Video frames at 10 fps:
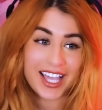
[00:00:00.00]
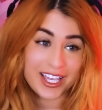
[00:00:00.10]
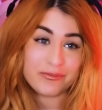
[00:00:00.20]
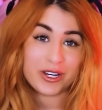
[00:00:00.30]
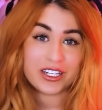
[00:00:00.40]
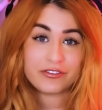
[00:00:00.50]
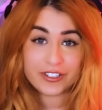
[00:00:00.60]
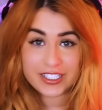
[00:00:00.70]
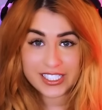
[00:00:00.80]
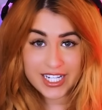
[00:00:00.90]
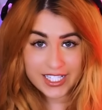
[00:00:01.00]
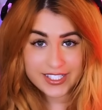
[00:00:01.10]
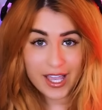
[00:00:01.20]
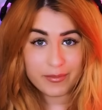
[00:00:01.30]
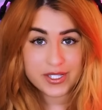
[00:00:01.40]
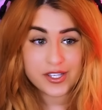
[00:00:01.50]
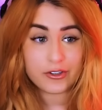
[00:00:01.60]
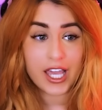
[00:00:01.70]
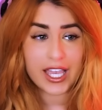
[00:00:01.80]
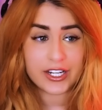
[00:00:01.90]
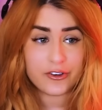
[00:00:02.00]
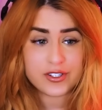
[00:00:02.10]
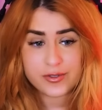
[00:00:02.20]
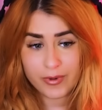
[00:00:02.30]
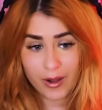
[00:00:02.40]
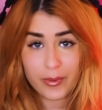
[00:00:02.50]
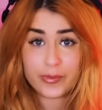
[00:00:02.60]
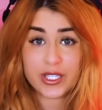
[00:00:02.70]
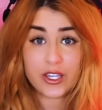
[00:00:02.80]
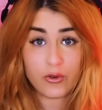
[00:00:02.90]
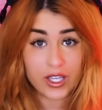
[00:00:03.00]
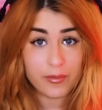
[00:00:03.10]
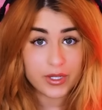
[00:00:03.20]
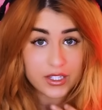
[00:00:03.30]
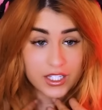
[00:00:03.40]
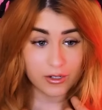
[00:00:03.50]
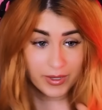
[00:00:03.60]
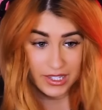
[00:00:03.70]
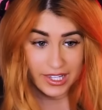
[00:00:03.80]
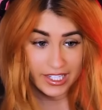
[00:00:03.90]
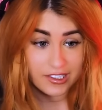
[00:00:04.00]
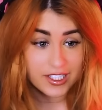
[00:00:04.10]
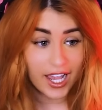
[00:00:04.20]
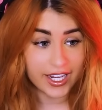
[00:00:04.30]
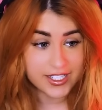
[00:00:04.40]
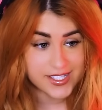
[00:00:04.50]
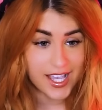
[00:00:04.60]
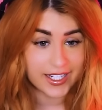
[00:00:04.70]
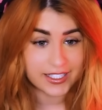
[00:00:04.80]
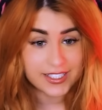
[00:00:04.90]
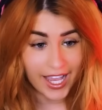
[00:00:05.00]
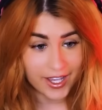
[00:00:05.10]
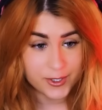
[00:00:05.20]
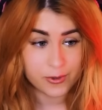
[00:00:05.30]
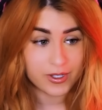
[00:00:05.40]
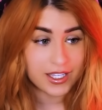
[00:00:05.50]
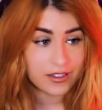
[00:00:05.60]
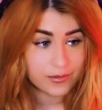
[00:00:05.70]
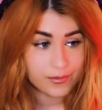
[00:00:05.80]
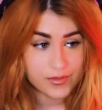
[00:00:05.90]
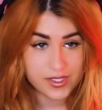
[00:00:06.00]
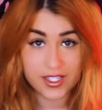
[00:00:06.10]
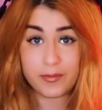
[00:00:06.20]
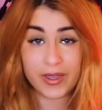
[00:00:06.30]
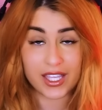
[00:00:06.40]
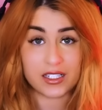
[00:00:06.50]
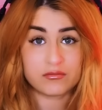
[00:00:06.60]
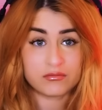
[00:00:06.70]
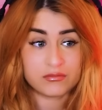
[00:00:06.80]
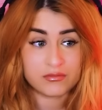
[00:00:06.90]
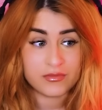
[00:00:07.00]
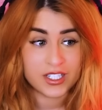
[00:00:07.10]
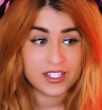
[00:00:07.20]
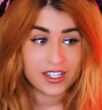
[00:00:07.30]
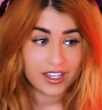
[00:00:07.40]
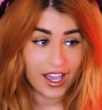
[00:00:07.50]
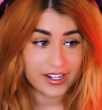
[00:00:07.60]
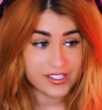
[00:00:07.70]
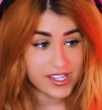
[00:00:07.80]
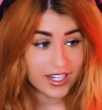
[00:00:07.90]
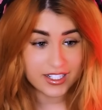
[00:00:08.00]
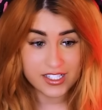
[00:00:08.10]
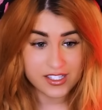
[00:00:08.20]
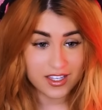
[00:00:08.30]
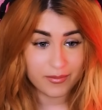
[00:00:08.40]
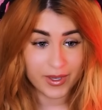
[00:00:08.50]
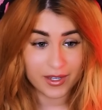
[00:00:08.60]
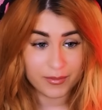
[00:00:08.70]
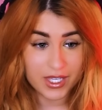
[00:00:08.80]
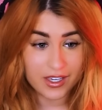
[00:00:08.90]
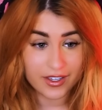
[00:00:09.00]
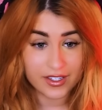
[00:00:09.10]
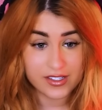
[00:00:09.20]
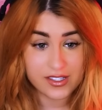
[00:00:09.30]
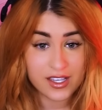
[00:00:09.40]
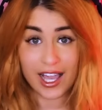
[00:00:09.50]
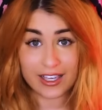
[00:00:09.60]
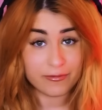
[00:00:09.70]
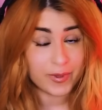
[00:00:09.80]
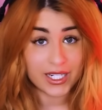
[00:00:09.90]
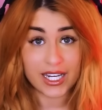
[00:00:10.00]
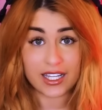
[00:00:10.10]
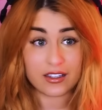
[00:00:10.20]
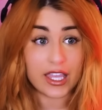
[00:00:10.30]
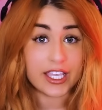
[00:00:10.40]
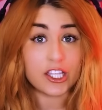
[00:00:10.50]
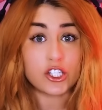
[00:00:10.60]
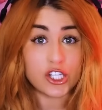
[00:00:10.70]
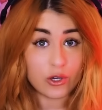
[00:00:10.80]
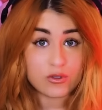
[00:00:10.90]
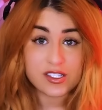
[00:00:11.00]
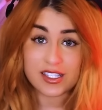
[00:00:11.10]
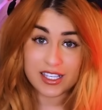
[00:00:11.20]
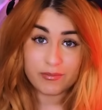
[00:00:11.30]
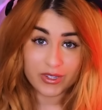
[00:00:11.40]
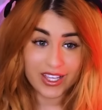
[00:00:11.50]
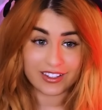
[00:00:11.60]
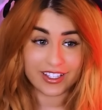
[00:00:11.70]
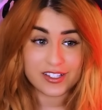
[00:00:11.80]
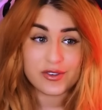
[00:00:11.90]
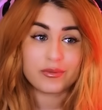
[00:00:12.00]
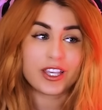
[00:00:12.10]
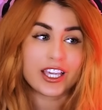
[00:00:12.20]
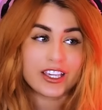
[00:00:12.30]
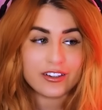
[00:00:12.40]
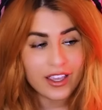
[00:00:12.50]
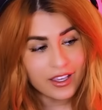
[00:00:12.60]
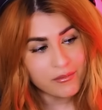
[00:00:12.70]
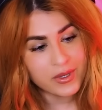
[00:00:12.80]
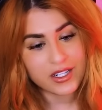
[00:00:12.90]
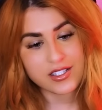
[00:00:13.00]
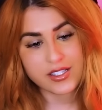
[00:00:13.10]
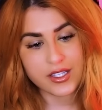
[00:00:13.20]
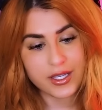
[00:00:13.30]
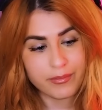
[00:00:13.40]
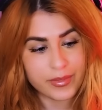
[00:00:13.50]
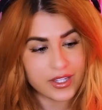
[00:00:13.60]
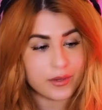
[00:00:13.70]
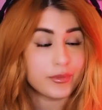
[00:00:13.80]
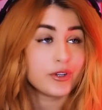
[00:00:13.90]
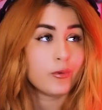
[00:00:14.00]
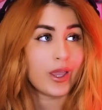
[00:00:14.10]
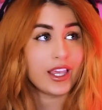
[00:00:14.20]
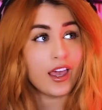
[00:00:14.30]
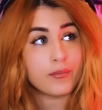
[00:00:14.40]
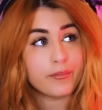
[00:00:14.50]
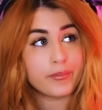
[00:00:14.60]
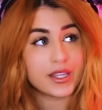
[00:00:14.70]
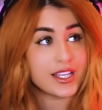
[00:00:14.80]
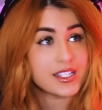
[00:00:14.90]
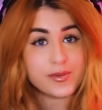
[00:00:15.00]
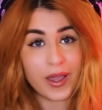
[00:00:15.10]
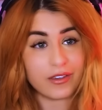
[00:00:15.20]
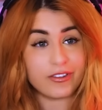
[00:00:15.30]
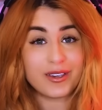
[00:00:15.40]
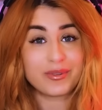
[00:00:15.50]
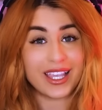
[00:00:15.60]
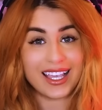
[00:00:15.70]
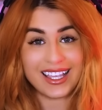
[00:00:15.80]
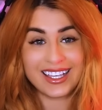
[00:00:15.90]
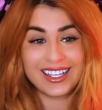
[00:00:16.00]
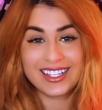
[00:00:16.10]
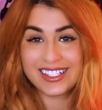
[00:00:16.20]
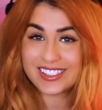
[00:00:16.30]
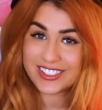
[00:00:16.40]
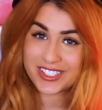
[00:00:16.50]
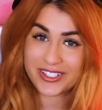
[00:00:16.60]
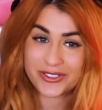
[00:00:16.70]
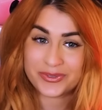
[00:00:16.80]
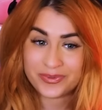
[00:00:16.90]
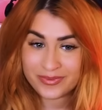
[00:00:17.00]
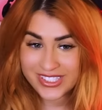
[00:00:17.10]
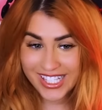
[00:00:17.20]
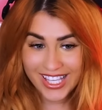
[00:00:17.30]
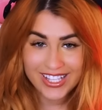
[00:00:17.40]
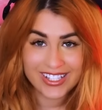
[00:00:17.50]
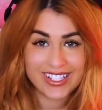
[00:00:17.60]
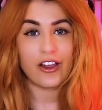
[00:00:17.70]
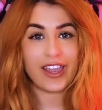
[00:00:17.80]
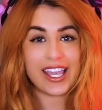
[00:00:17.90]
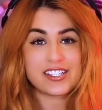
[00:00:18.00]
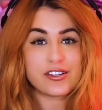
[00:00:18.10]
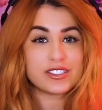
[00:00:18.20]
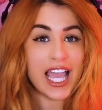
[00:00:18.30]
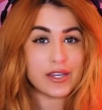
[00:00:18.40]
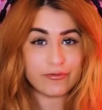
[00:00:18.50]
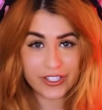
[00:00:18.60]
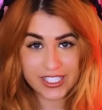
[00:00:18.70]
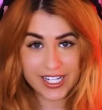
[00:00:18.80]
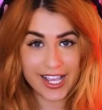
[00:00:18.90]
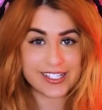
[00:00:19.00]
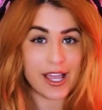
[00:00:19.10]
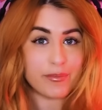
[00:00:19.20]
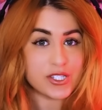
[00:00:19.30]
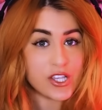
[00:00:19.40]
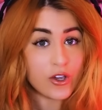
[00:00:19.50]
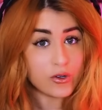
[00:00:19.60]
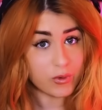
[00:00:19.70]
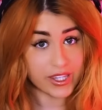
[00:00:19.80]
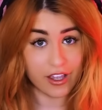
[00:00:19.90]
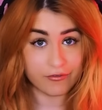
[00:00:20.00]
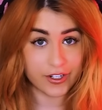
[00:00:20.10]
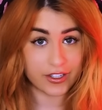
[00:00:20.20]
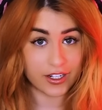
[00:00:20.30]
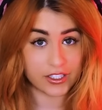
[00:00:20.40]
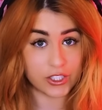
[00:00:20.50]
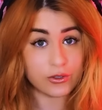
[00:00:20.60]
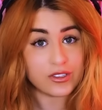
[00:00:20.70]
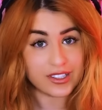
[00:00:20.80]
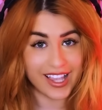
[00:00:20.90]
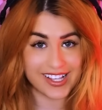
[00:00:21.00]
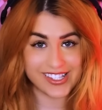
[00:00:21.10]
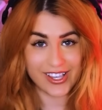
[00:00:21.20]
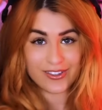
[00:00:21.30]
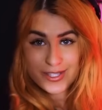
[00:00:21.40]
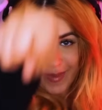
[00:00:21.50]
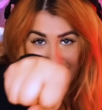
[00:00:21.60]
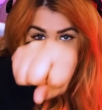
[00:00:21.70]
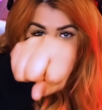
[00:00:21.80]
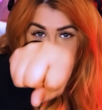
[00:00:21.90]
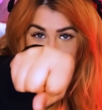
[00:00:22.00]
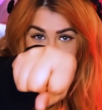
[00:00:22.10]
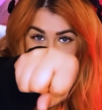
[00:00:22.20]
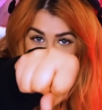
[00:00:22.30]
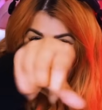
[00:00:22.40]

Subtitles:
I'm ready for today's episode. I know it's probably going up a little bit later. I decided to actually sleep in. I decided to sleep in because I've been getting no sleep lately. So I'm like, okay, I'm gonna sleep and then I'm gonna wake up and then Spy Family. So yeah. Okay, so time for today's episode. Without further ado, let's go Spy Family.